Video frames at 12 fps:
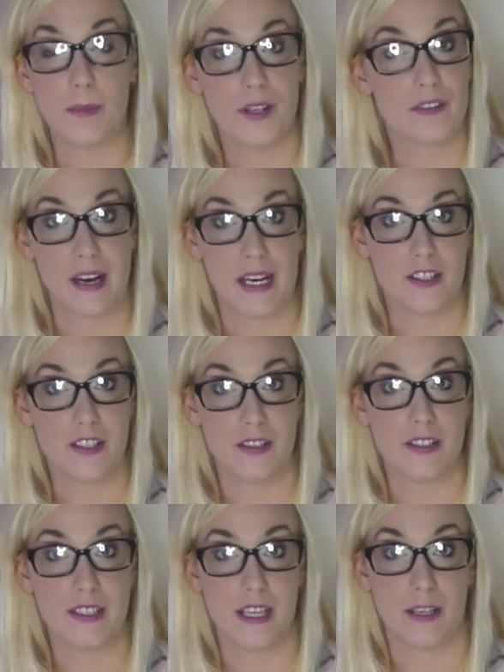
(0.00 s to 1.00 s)
of
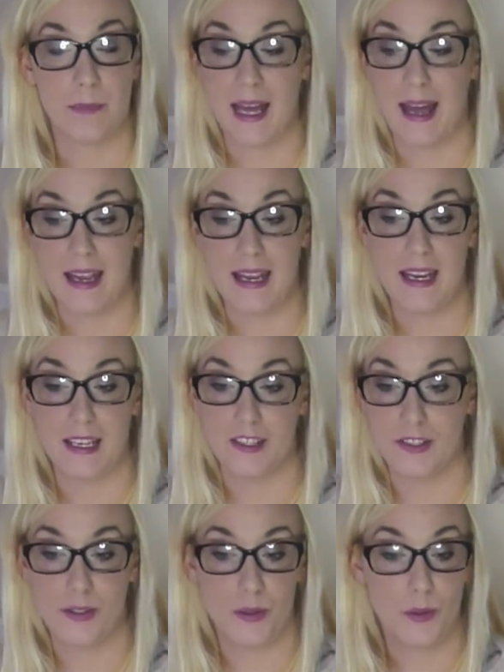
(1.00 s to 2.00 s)
factors that play
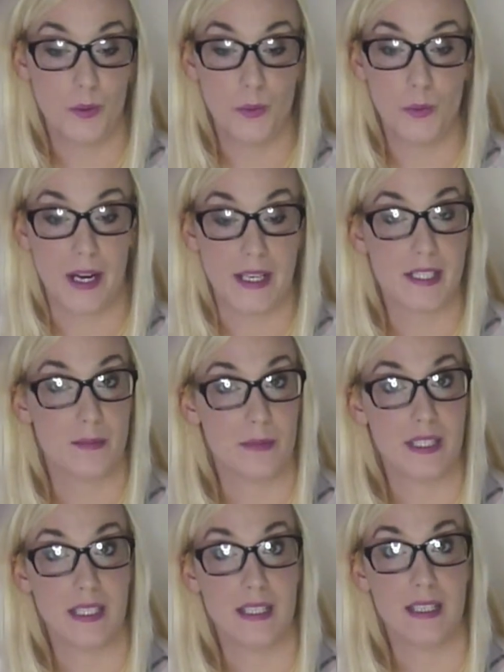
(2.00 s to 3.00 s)
into why
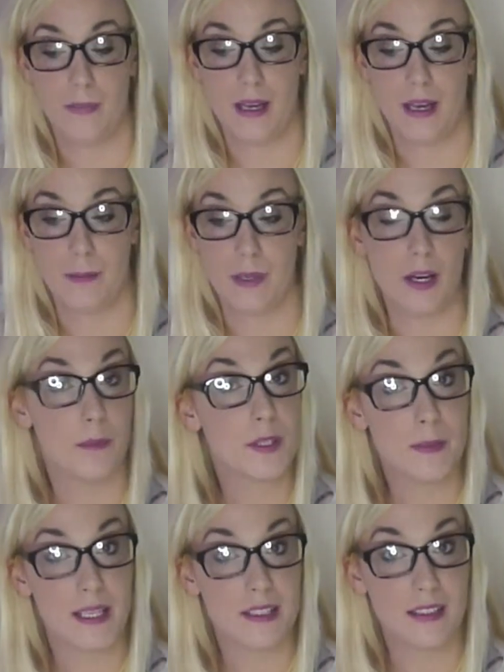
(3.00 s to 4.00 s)
somebody becomes
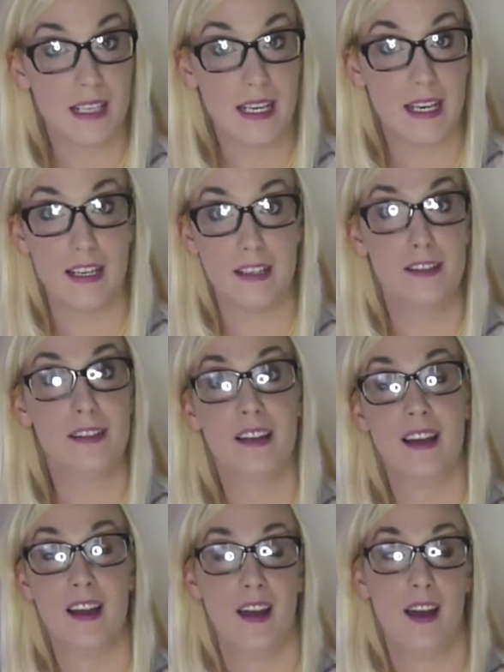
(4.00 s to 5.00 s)
mentally ill
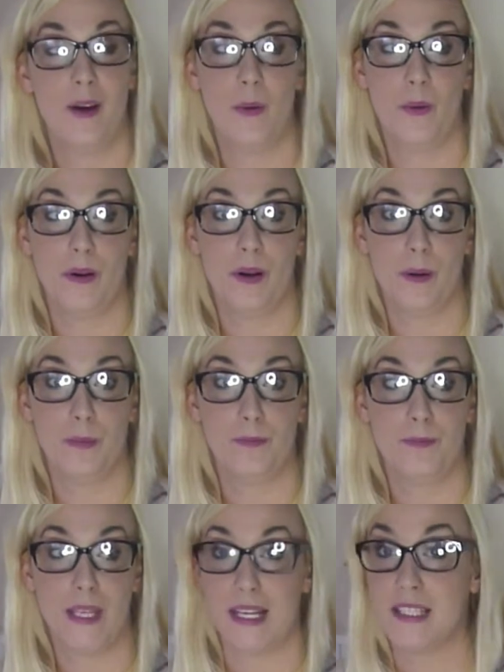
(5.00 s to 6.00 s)
or
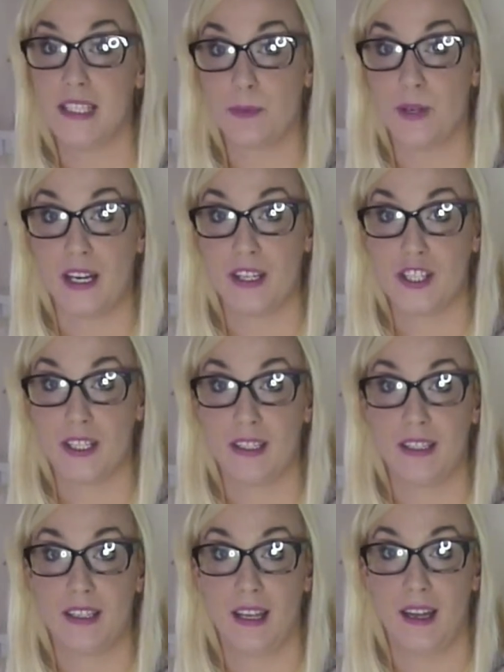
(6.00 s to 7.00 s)
gets
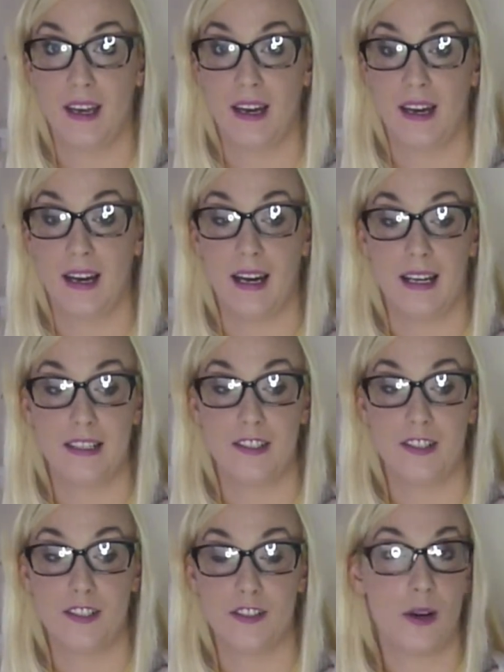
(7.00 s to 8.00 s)
depression, and
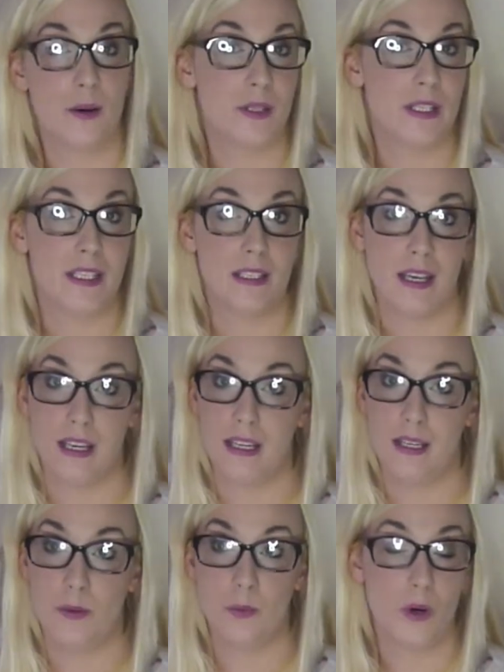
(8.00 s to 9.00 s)
you're only
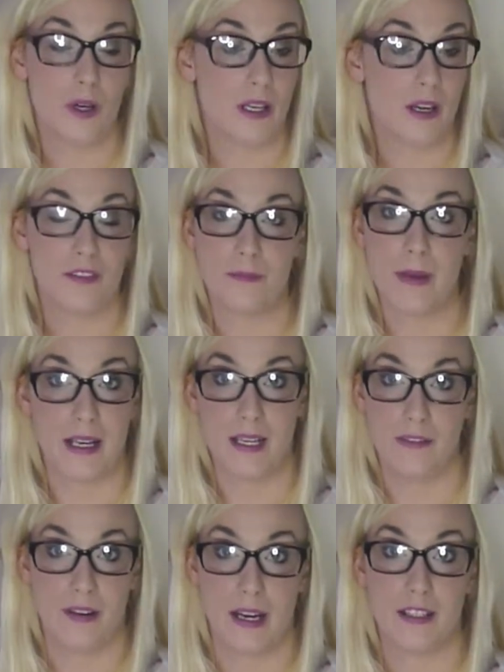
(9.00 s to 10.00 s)
one of many
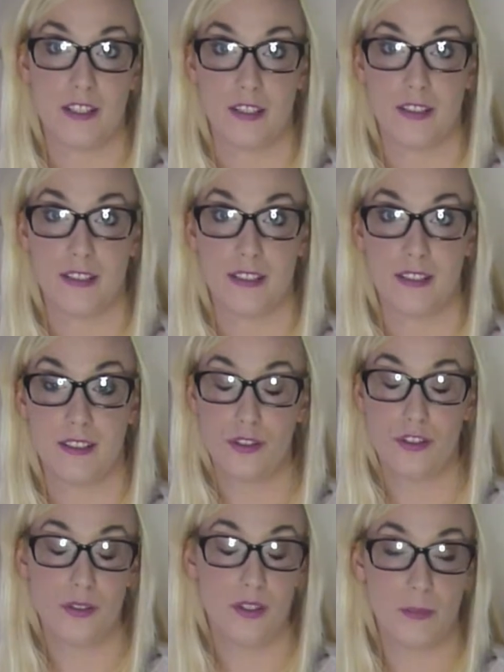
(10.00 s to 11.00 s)
factors.
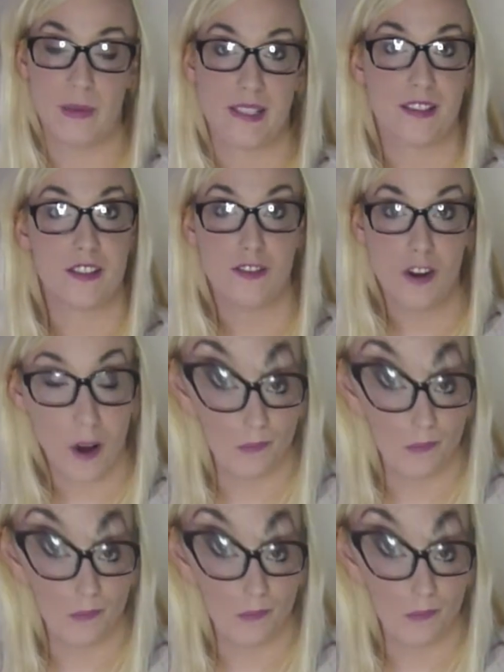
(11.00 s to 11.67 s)
Do your best to not